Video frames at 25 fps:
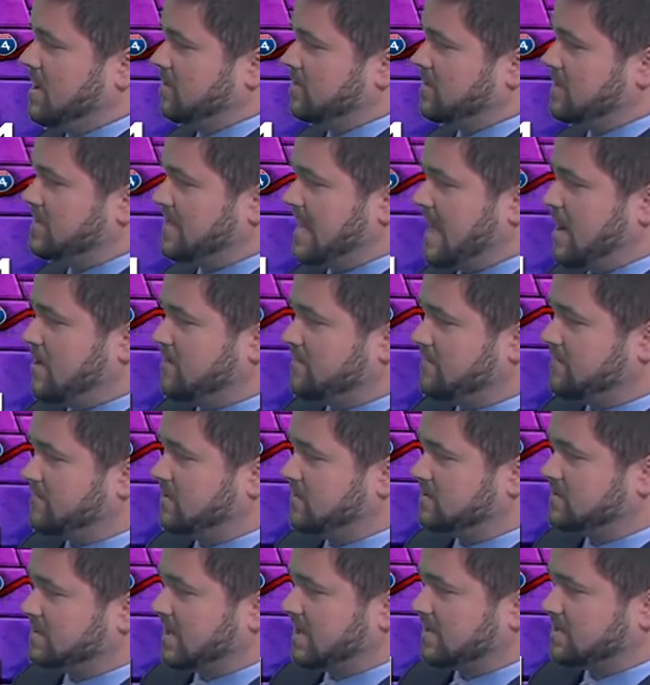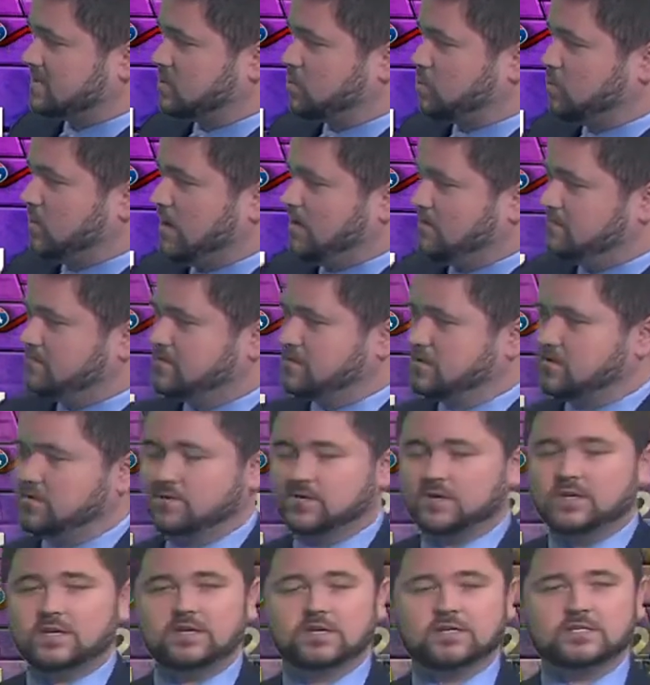Right now it feels like 12
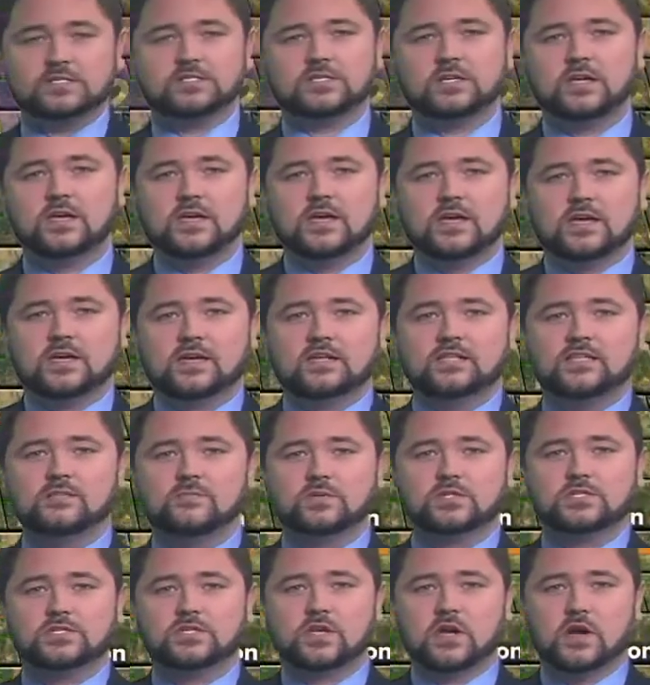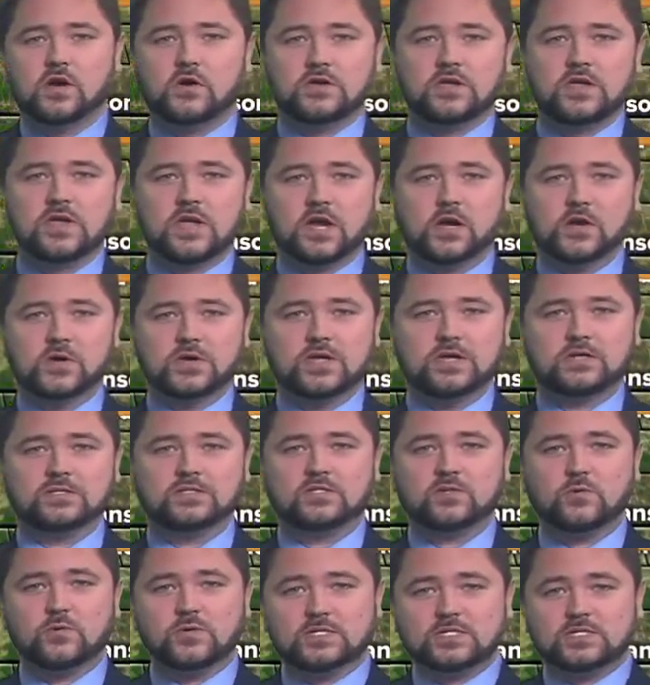degrees in the Muskogee area.
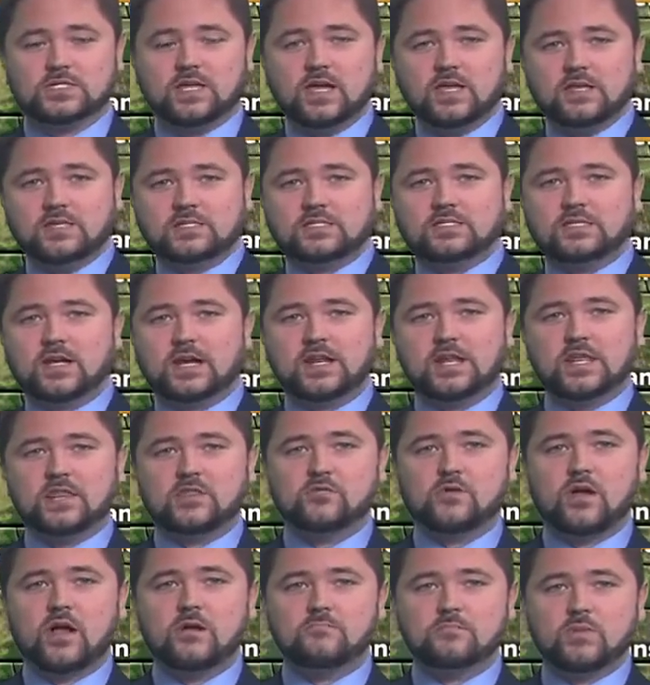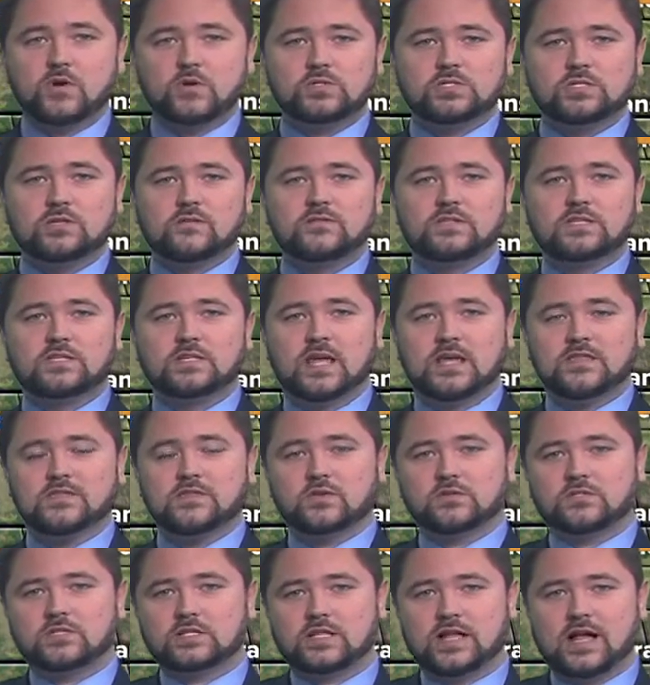So we stay sunny throughout most of today and
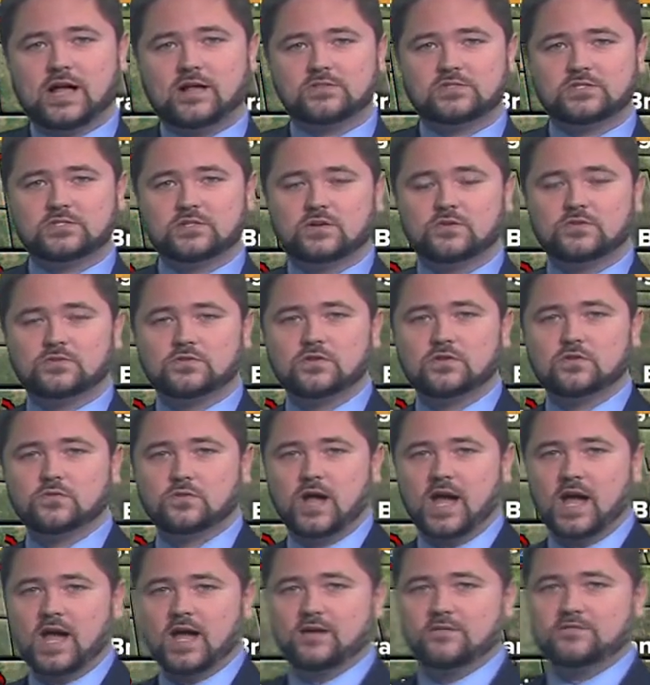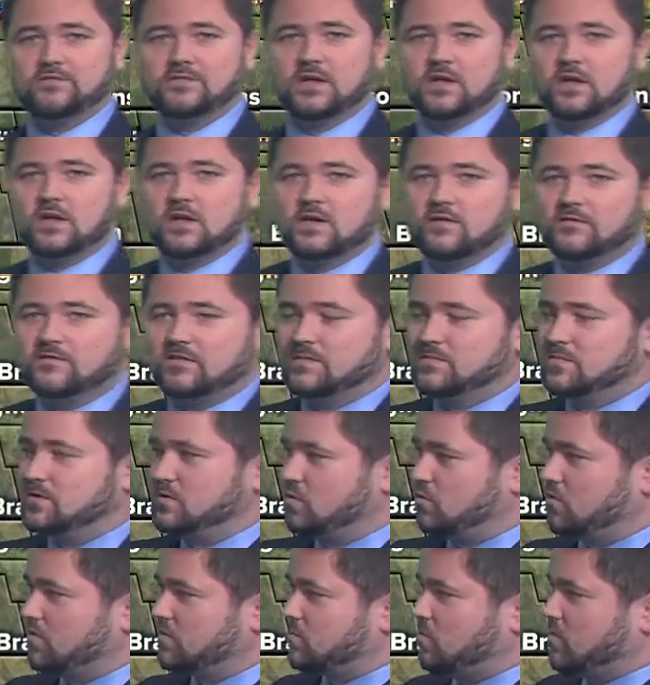those clouds start to arrive from the
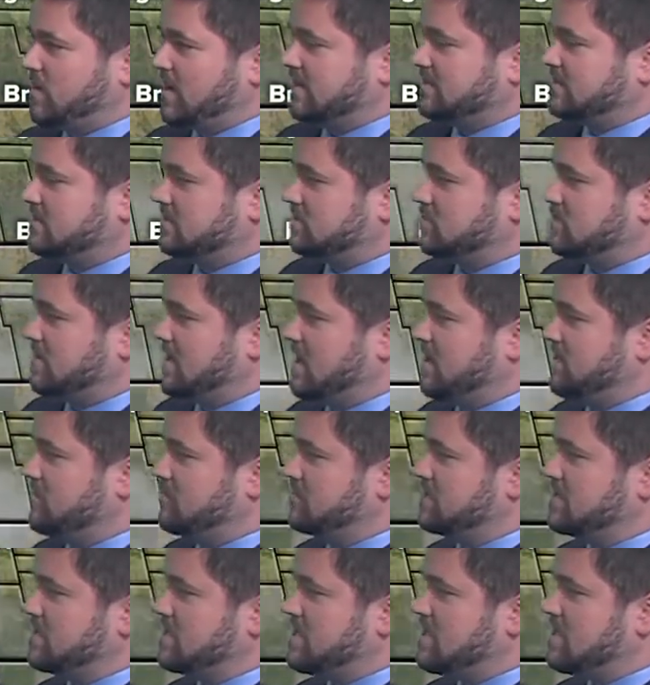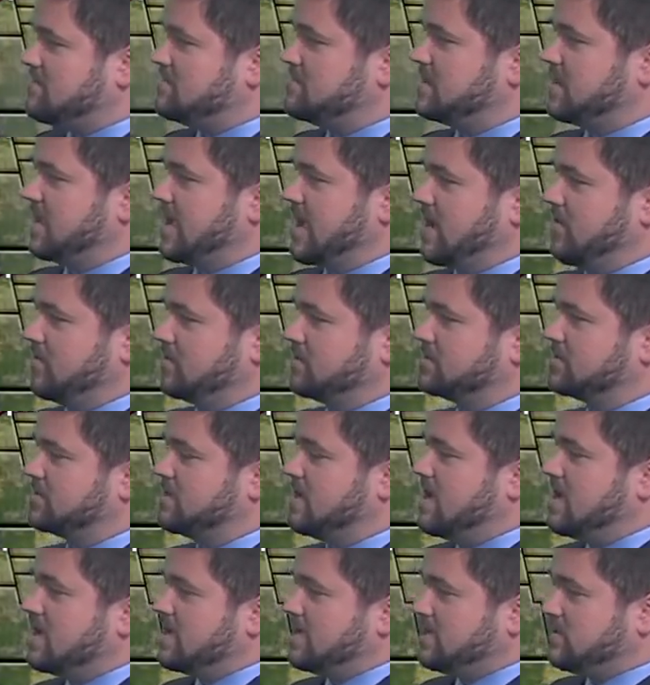northwest as we head through the evening hours.
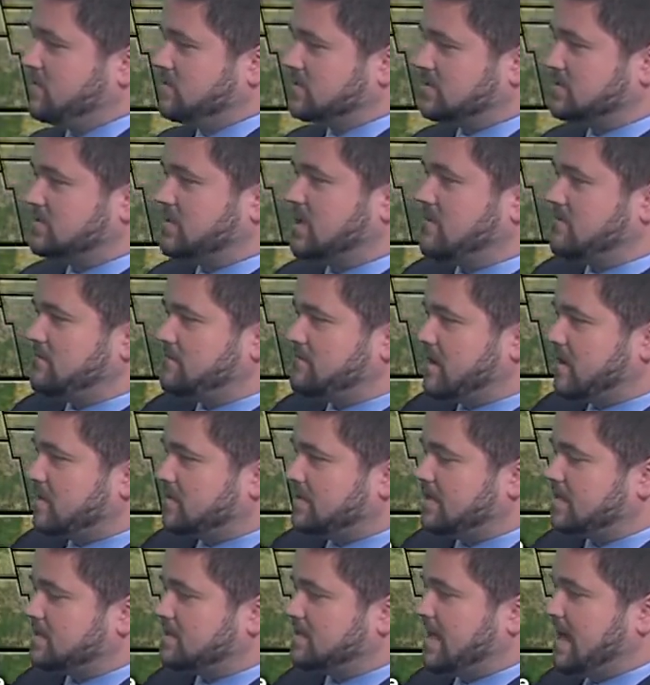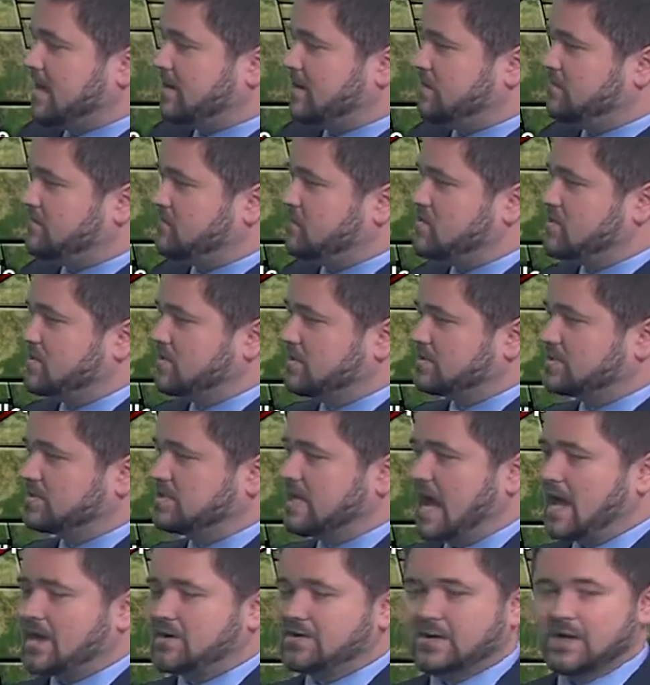It will stay fairly cloudy for your
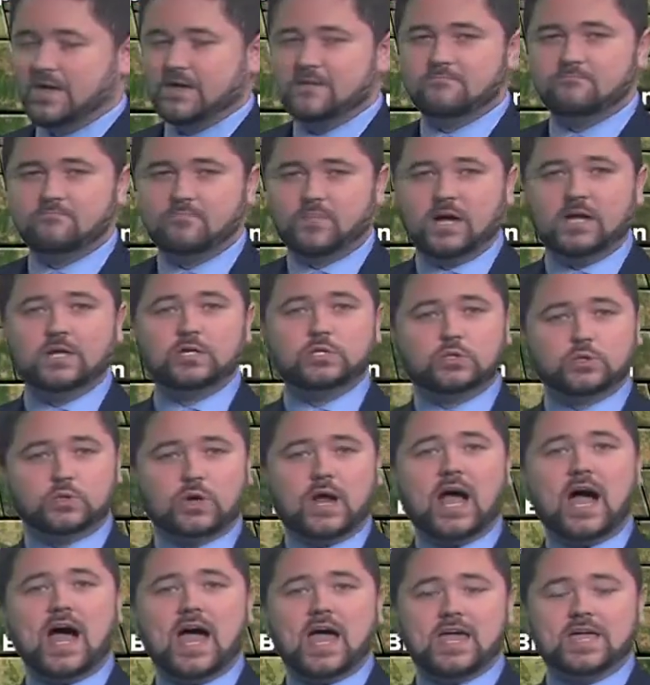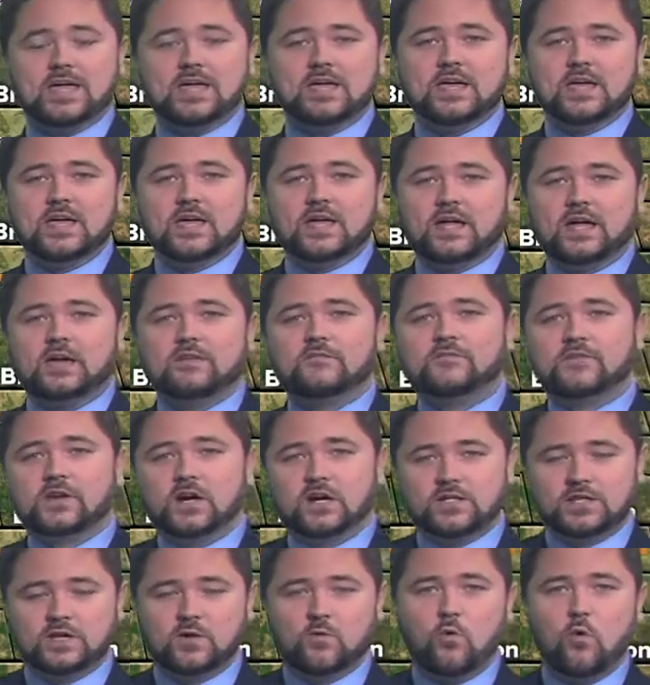Saturday, but dry and
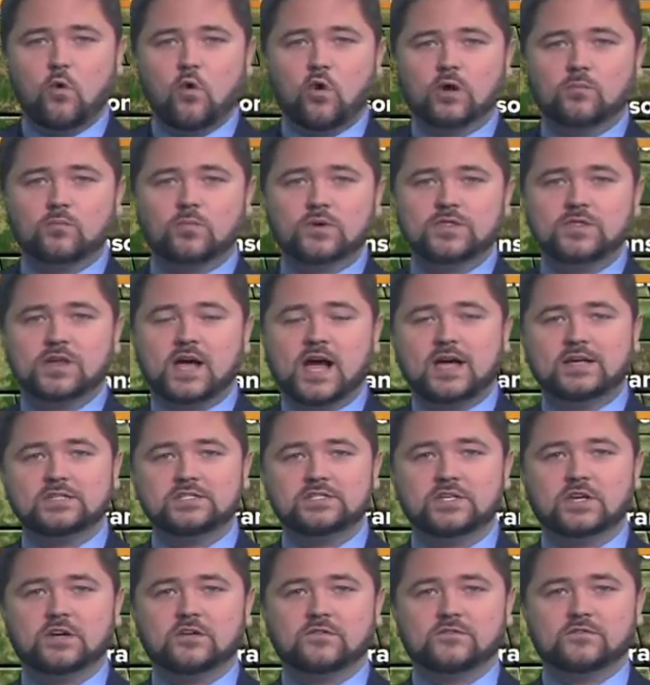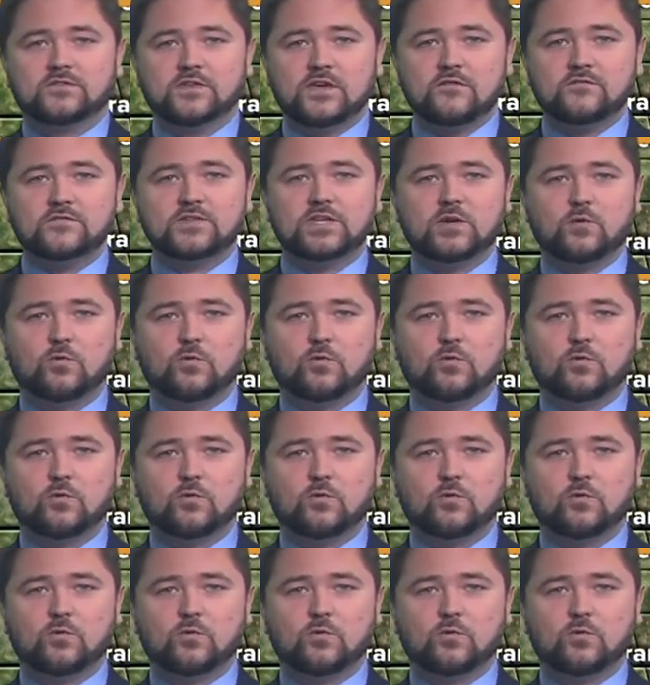fairly warm with highs near 50